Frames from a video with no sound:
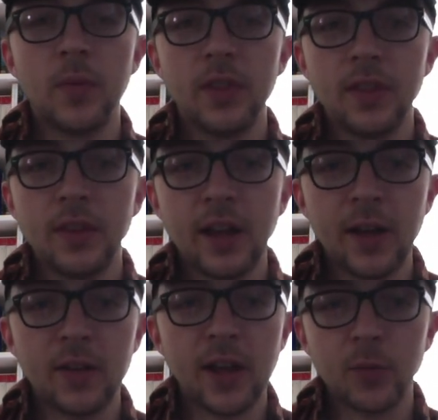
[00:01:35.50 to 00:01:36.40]
That
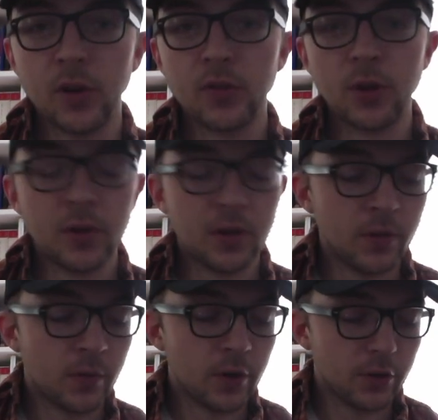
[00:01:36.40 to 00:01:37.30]
last part's going into the
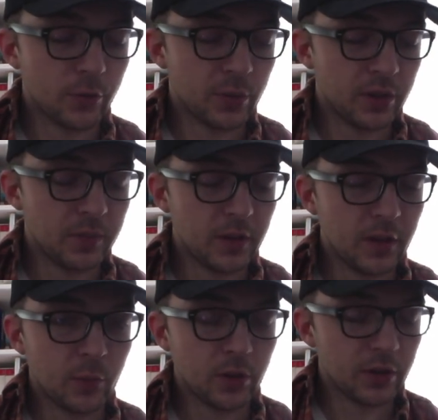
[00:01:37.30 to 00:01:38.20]
verse, but it's
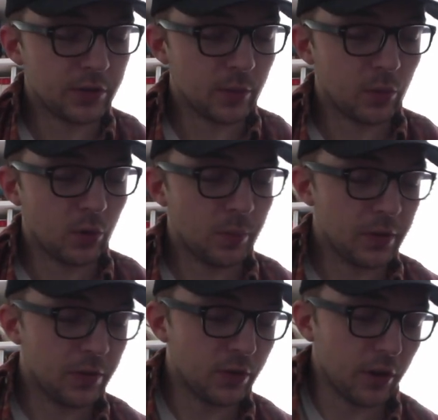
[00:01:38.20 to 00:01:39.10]
pretty simple. You
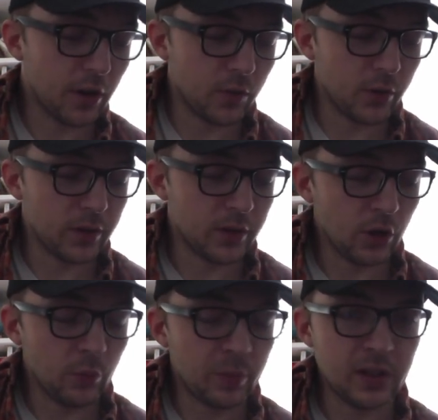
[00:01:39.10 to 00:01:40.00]
start off with an
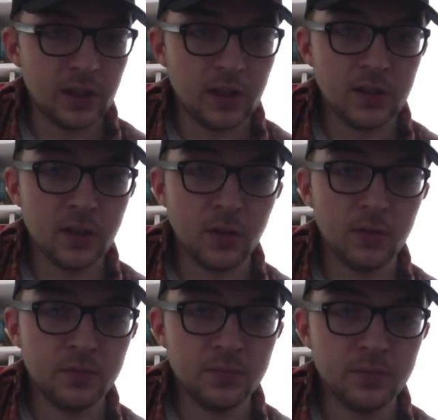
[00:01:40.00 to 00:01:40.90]
open E note,
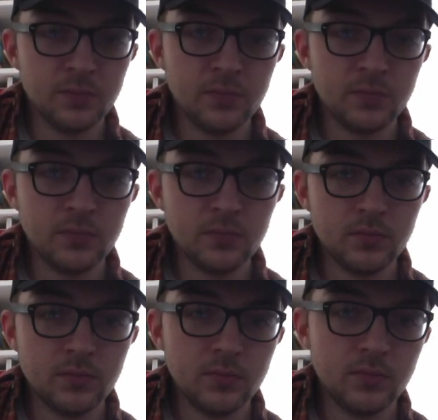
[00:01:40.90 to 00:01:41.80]
and